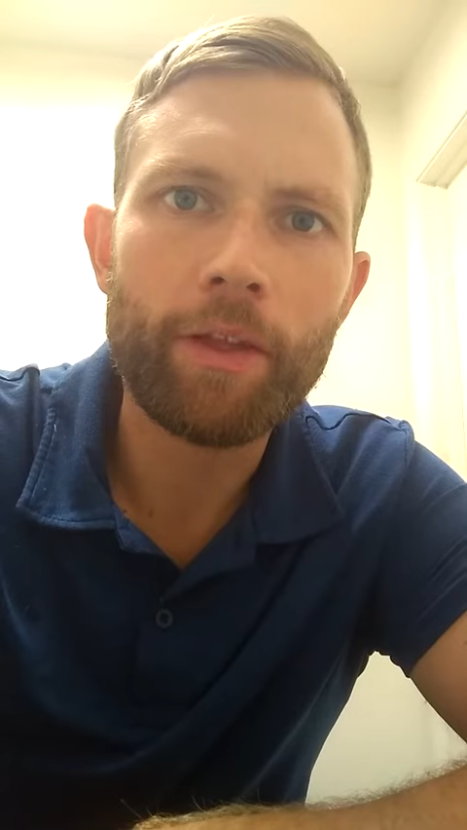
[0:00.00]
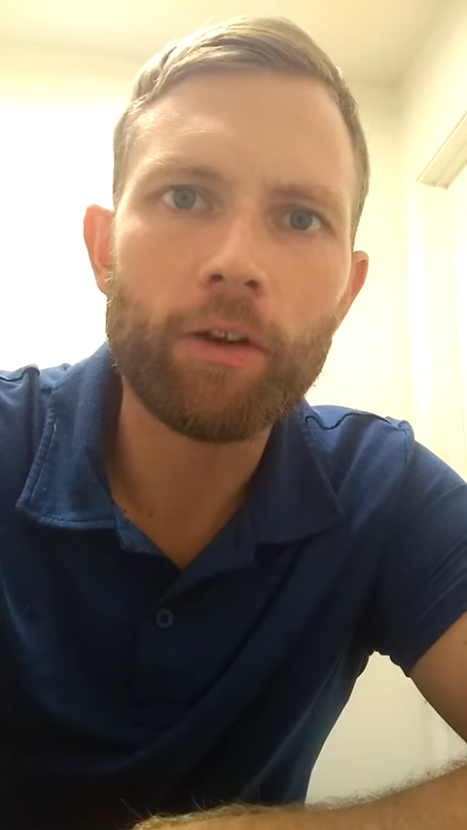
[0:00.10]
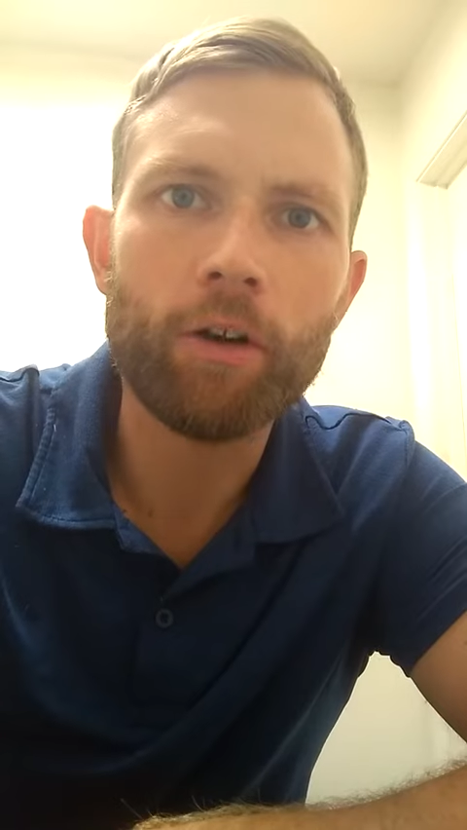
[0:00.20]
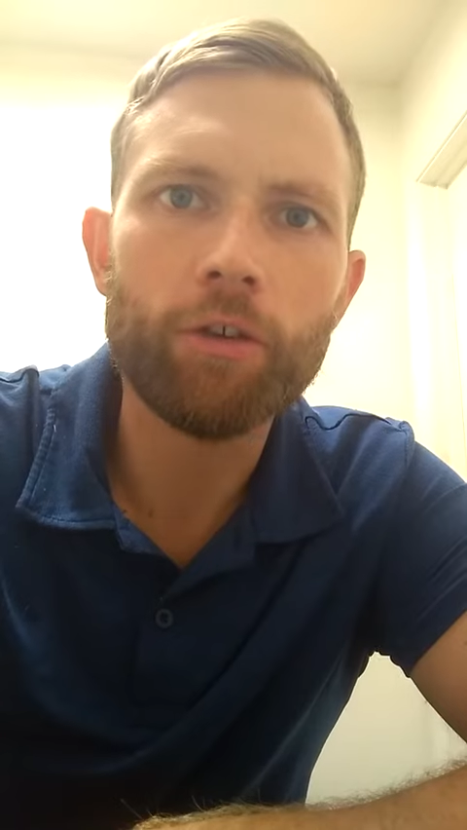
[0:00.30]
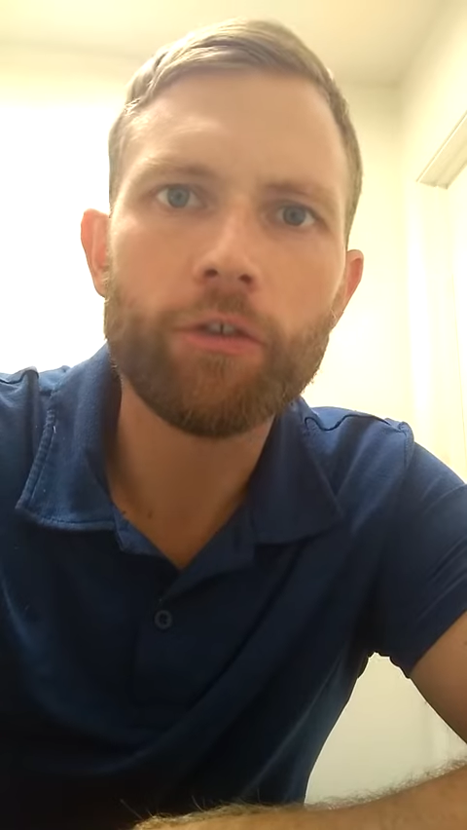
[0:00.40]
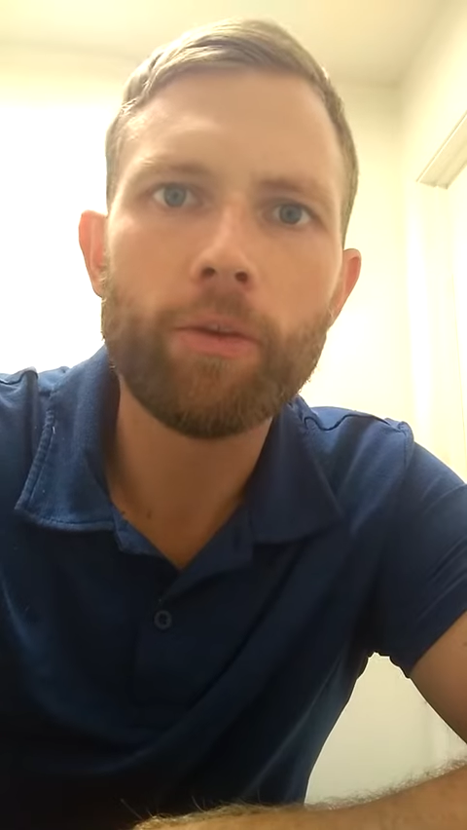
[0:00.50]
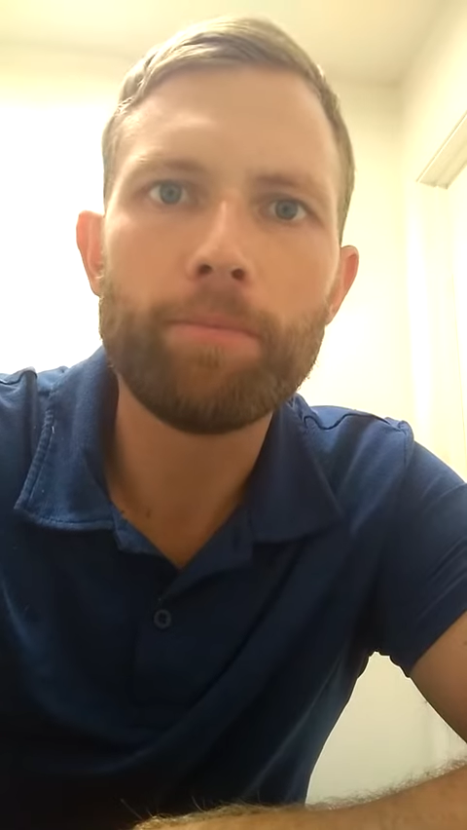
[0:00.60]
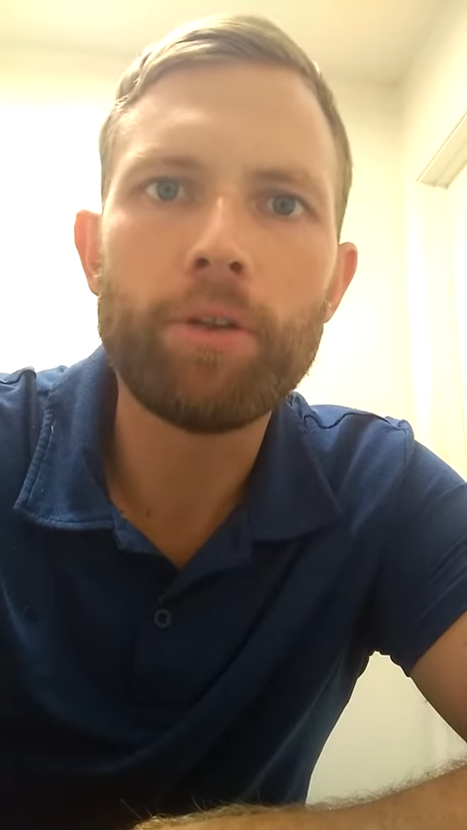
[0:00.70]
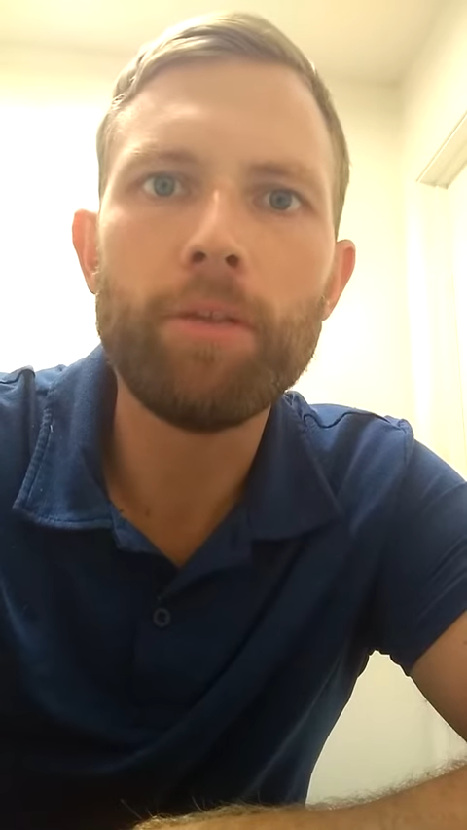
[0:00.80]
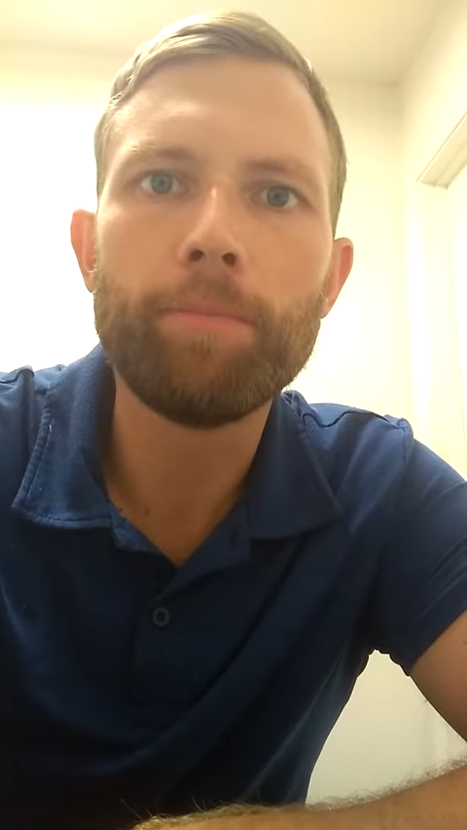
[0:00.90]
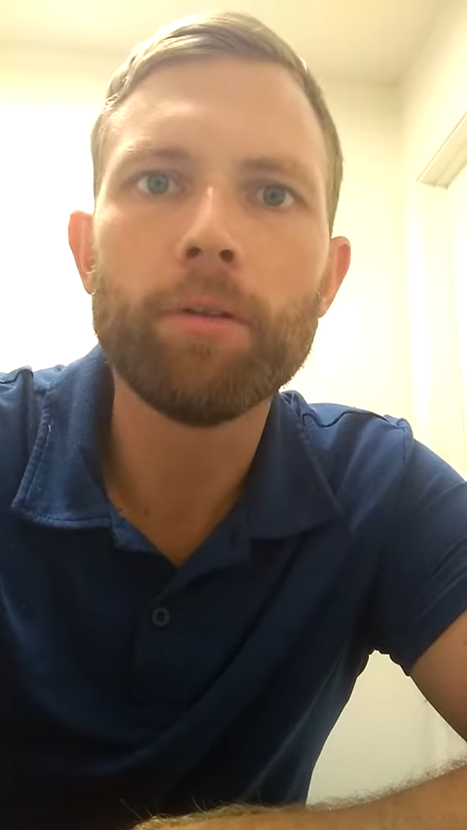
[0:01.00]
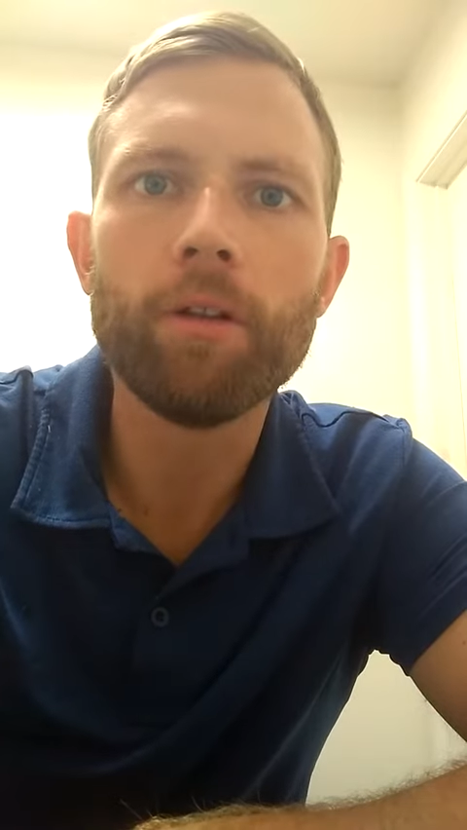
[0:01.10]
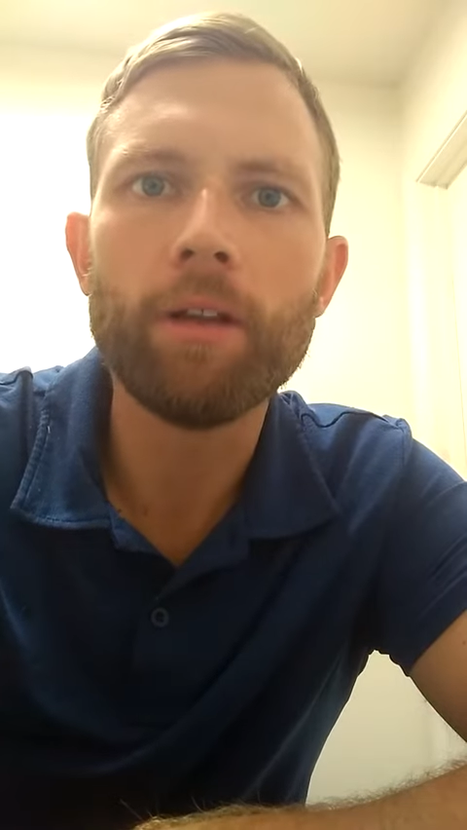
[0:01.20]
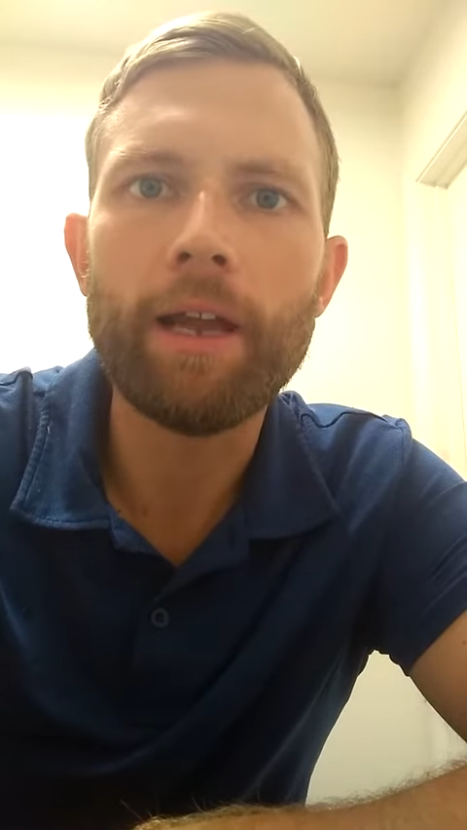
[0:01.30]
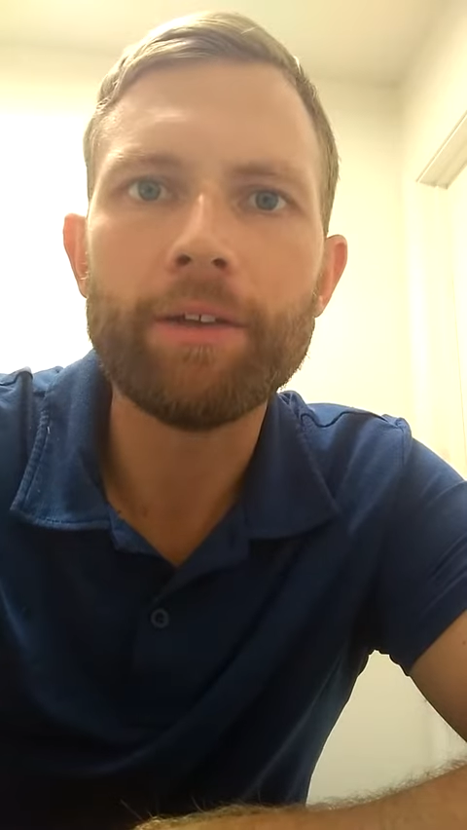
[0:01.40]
There are some people